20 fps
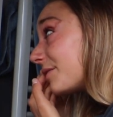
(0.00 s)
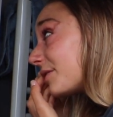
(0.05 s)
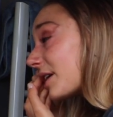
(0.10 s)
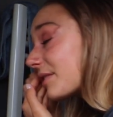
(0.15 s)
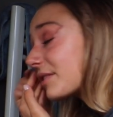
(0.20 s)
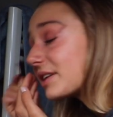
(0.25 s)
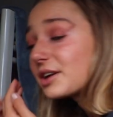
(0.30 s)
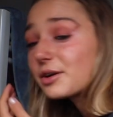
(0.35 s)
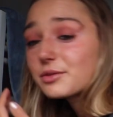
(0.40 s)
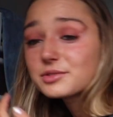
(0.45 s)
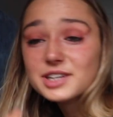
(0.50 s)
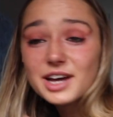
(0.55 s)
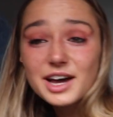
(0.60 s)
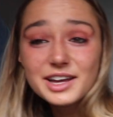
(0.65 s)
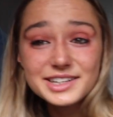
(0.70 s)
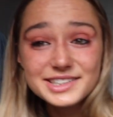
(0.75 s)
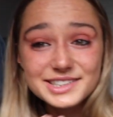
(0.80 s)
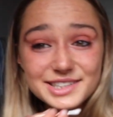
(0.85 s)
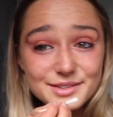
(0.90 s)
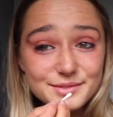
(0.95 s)
if you have any
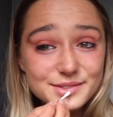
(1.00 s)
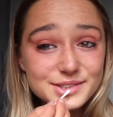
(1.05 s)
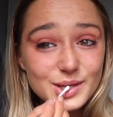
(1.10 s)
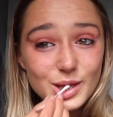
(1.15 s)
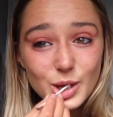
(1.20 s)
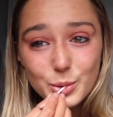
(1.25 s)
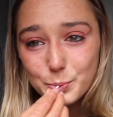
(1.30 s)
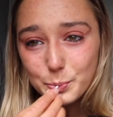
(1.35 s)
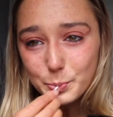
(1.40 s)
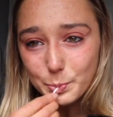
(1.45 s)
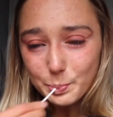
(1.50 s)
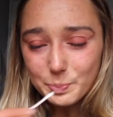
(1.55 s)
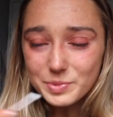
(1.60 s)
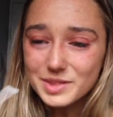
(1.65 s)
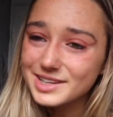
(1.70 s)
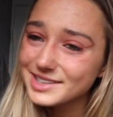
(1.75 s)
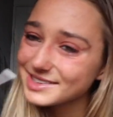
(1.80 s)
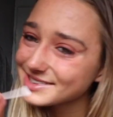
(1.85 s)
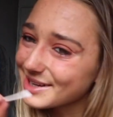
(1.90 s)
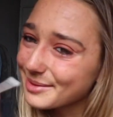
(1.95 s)
alternatives.
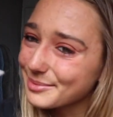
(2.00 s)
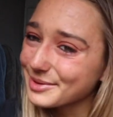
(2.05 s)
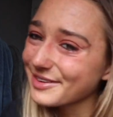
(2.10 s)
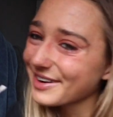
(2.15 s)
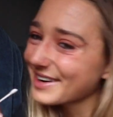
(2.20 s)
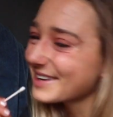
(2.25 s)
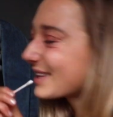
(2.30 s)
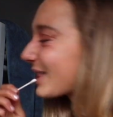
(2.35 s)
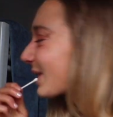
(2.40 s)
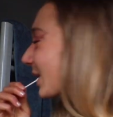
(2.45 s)
That'd be great.